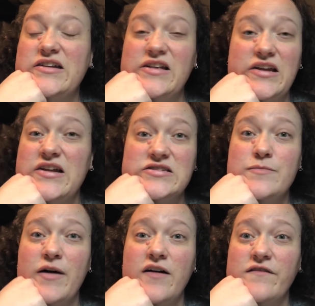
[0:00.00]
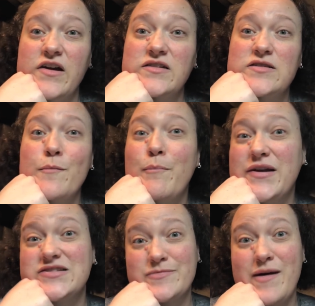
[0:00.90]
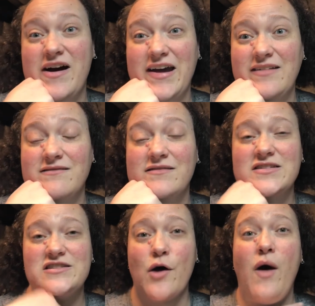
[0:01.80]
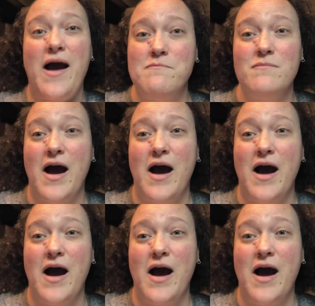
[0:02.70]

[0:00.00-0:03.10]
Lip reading: It isn't perfect, but it's mine. So I'm